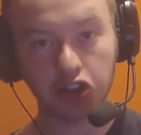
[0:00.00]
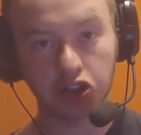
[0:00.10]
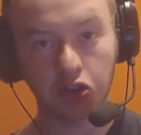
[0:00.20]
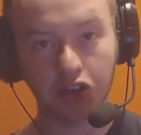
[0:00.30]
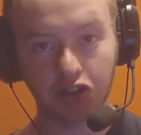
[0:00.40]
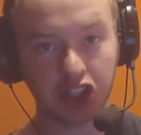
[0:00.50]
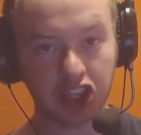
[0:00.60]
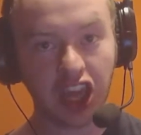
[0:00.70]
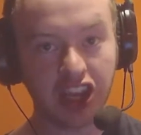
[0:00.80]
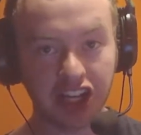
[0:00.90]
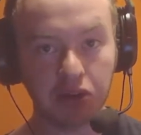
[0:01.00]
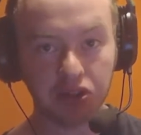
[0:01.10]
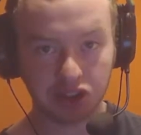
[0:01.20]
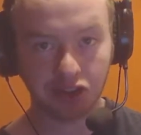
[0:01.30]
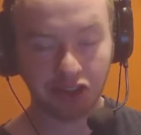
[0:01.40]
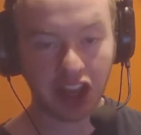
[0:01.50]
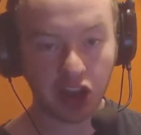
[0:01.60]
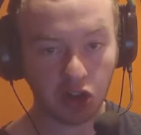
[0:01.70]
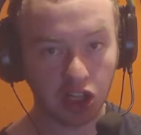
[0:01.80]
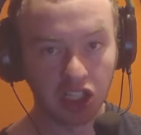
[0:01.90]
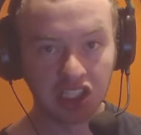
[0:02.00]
So if like the internet was to fail